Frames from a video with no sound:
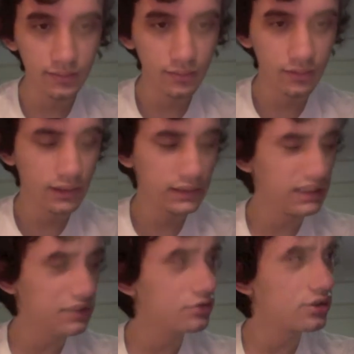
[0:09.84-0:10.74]
these
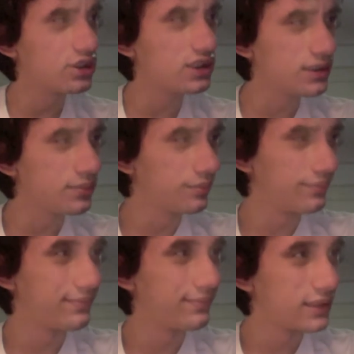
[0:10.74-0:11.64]
are just some
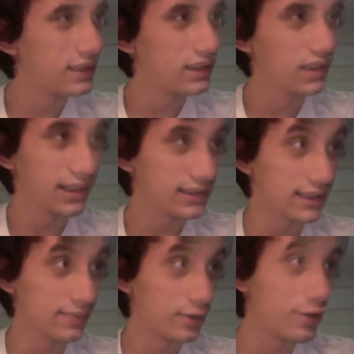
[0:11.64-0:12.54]
thoughts that have
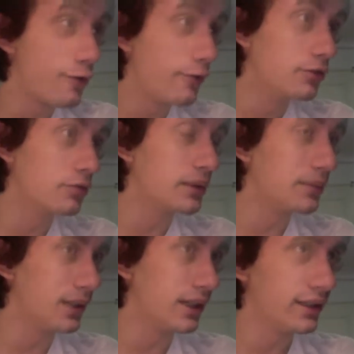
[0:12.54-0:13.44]
been going through my
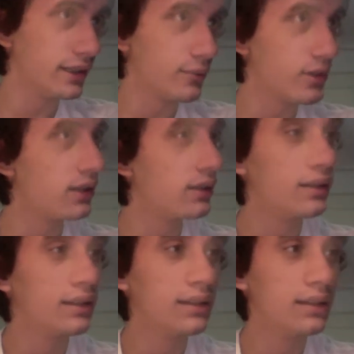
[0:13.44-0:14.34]
mind. I'm gonna,
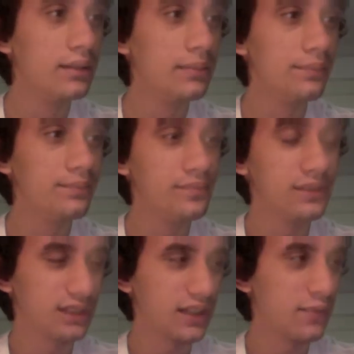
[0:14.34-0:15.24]

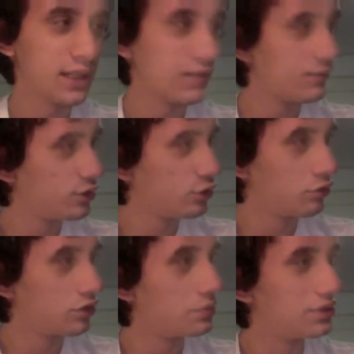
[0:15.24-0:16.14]
instead of making them to a
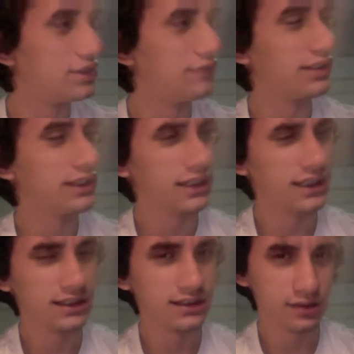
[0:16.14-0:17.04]
specific
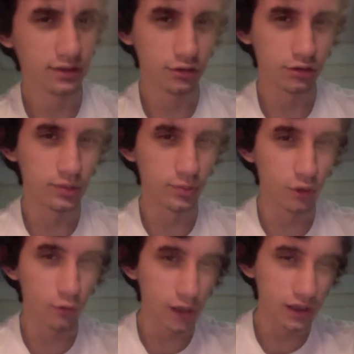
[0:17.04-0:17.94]
thesis or some
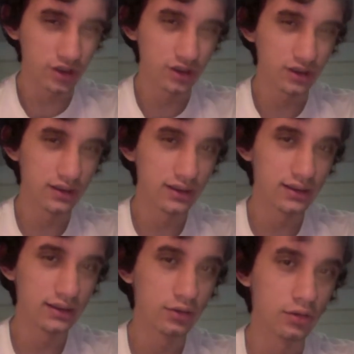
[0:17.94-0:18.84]
questions
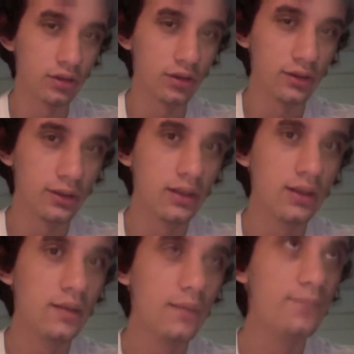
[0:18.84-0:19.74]
or
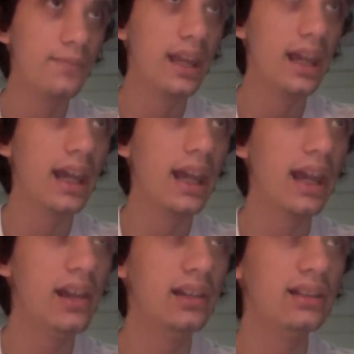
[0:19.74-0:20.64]

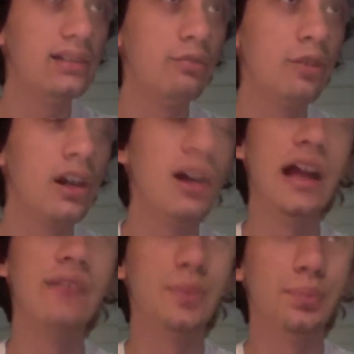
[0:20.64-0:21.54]
anything where I'll have
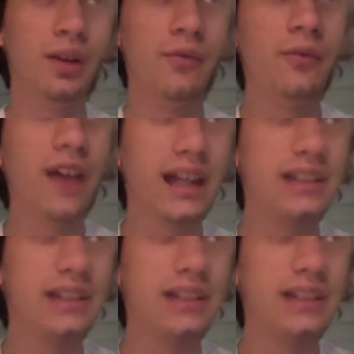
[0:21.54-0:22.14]
to put facts